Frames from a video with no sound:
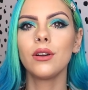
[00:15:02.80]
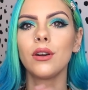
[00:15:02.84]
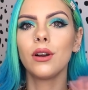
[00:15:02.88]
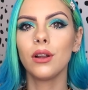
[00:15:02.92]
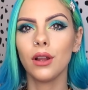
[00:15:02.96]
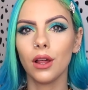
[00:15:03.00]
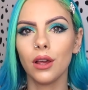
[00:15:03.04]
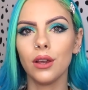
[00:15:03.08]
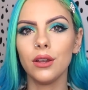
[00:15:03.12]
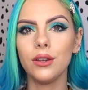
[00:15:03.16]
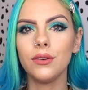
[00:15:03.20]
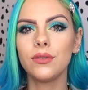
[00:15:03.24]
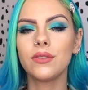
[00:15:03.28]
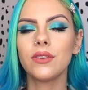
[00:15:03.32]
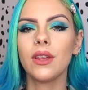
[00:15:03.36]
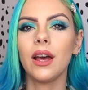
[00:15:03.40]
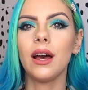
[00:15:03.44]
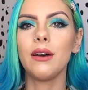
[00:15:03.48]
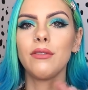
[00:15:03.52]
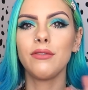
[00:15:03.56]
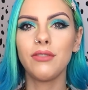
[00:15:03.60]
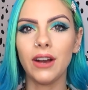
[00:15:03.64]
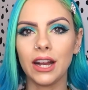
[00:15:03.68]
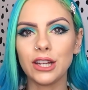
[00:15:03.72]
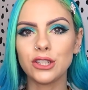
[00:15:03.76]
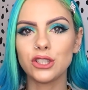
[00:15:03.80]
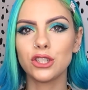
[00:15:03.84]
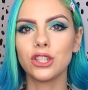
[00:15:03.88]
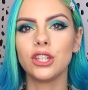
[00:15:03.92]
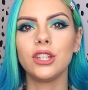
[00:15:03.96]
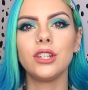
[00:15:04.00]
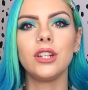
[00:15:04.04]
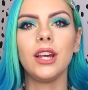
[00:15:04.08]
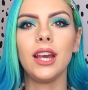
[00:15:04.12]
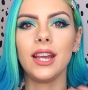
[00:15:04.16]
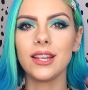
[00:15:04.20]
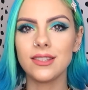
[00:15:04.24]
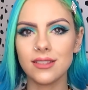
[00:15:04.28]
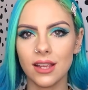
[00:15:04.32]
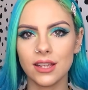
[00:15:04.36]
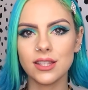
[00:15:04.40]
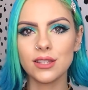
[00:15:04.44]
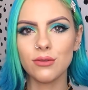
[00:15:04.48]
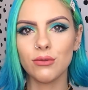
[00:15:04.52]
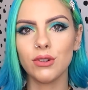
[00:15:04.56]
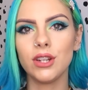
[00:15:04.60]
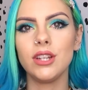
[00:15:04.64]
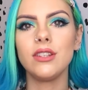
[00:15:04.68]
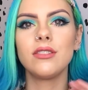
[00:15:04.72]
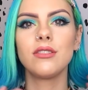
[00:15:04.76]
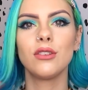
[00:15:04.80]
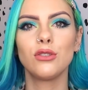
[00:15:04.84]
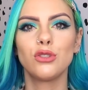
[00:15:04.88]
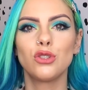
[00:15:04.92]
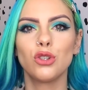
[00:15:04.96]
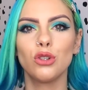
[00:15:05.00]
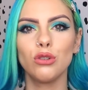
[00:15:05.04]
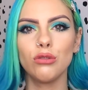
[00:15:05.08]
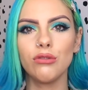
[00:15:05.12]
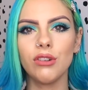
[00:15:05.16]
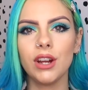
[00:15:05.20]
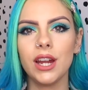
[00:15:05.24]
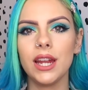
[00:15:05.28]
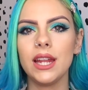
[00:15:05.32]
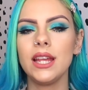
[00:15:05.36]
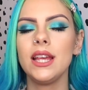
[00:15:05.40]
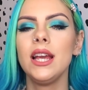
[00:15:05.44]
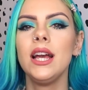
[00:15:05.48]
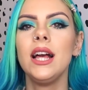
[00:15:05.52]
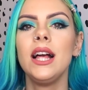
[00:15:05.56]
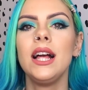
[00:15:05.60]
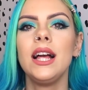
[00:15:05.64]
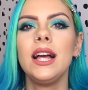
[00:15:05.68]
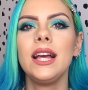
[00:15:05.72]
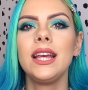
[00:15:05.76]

clothes, fashion, accessories, jewellery.